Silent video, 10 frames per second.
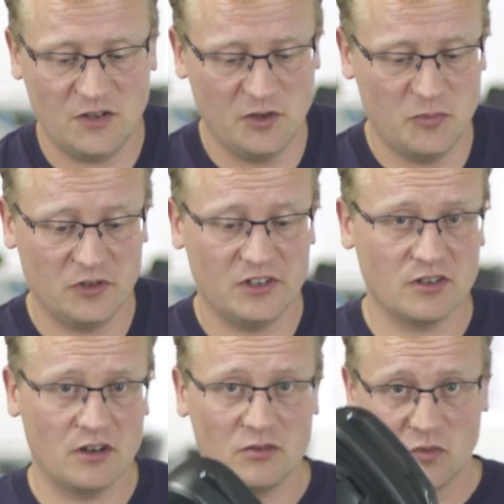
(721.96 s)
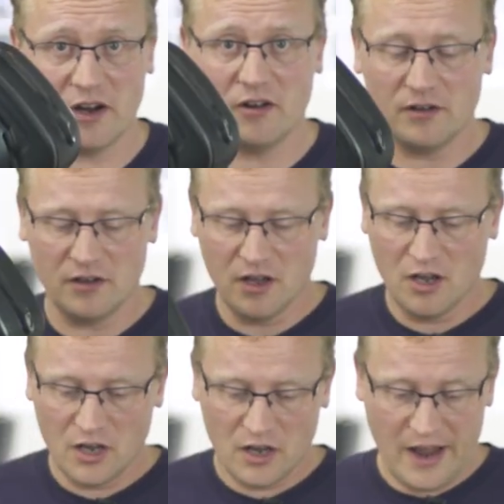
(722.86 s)
if you put this on, wear it,
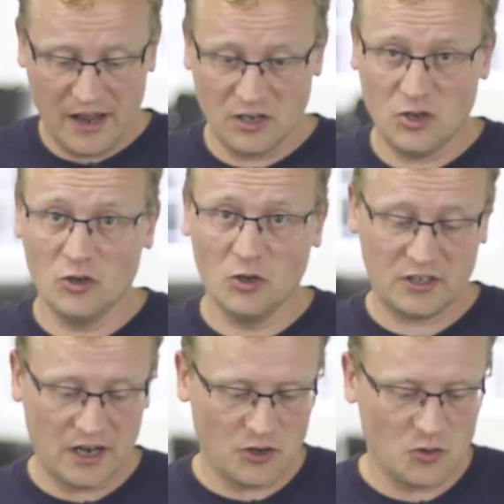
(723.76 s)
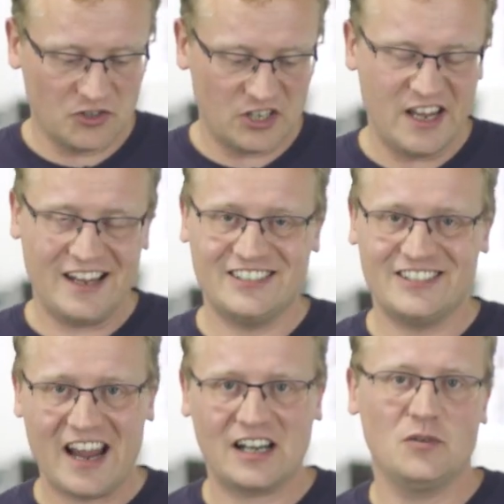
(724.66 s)
and you look down, you'll see
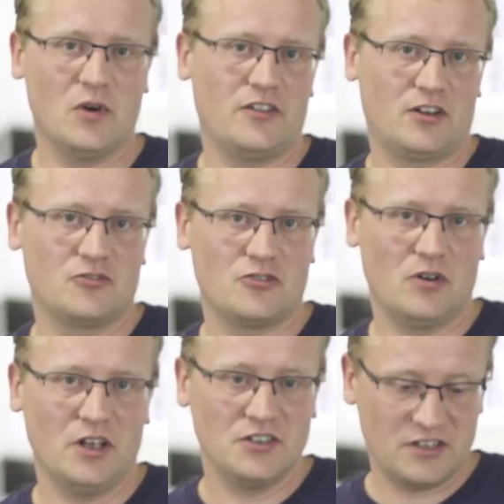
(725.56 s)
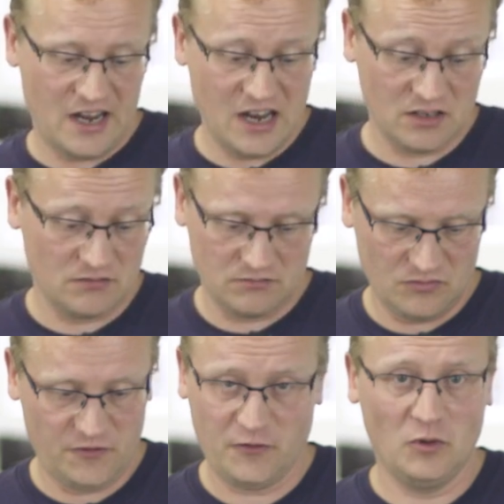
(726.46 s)
exactly where the controller is in
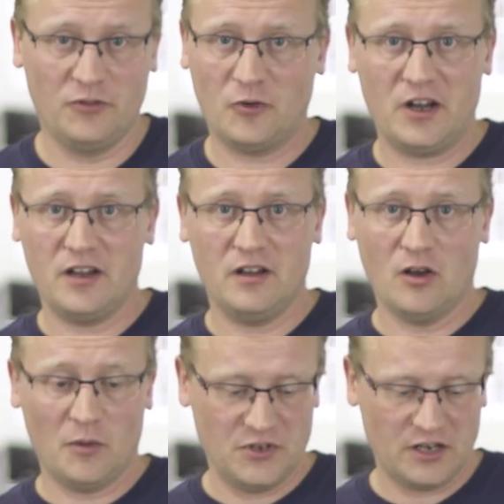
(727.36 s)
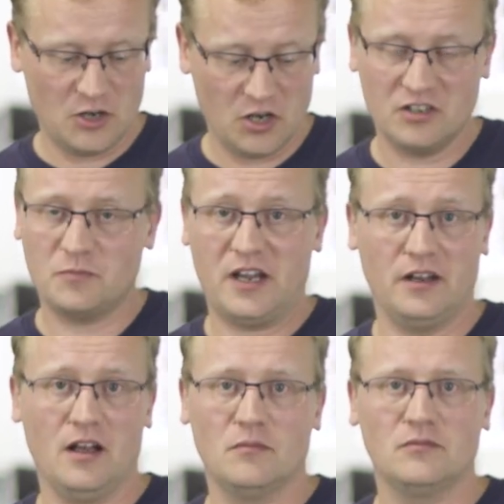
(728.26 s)
full 3D object, and you can just pick
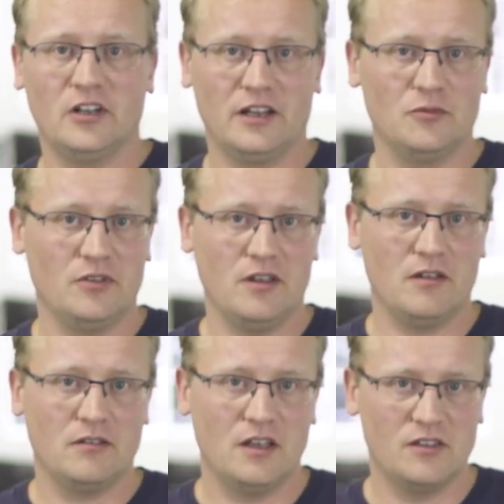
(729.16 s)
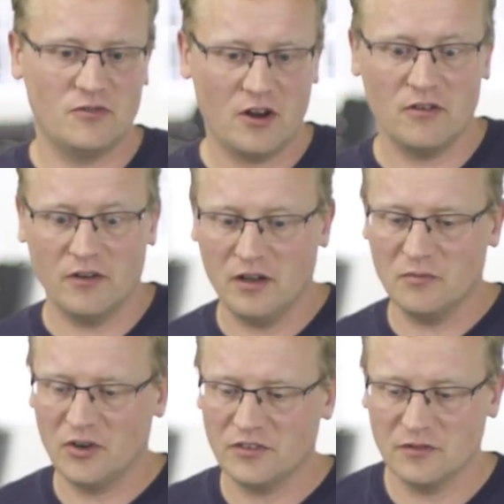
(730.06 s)
it up like it was there. It's very, very
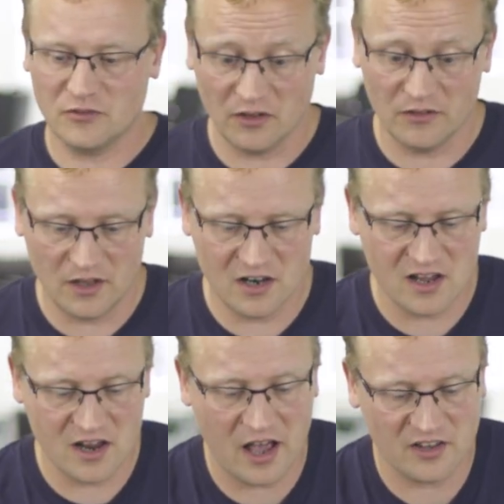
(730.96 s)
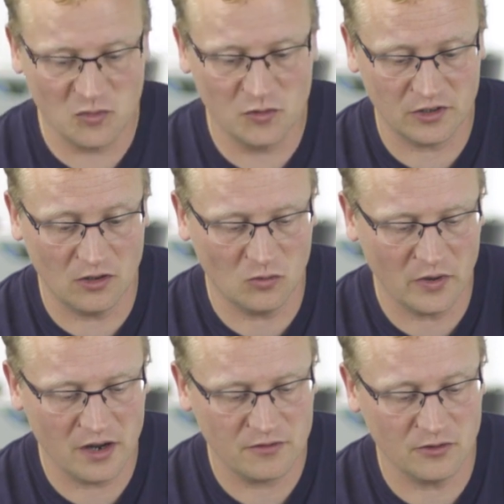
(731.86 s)
impressive. So it, it has moved a long
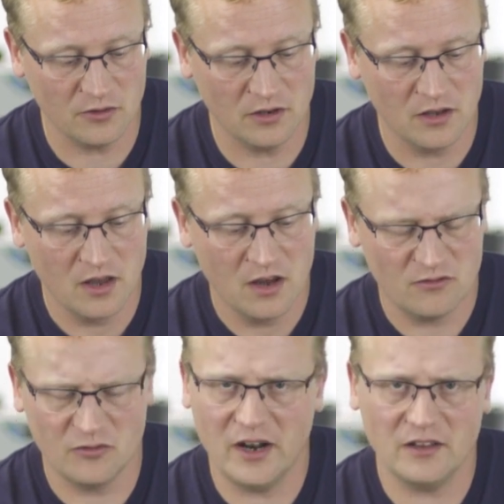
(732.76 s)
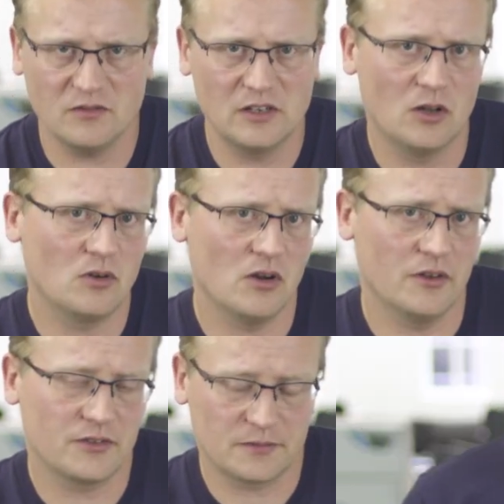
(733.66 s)
way for, for relatively low cost.